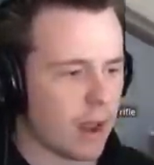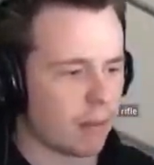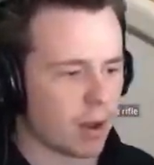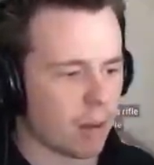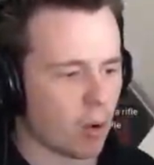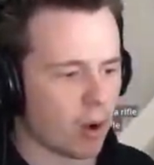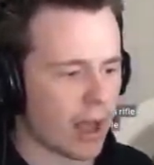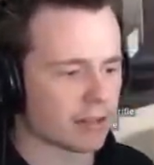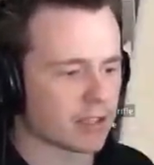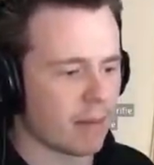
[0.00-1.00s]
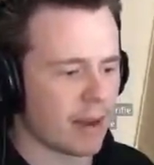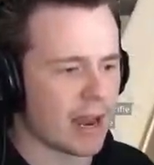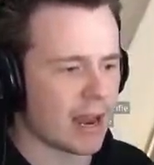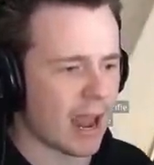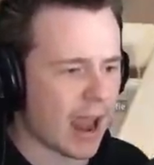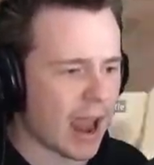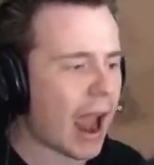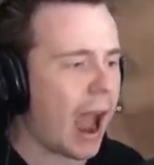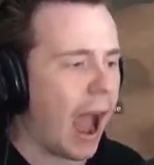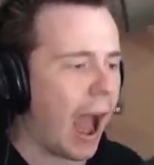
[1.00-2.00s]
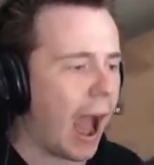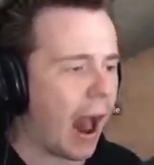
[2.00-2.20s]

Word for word: And we got more guys coming in. Yeah!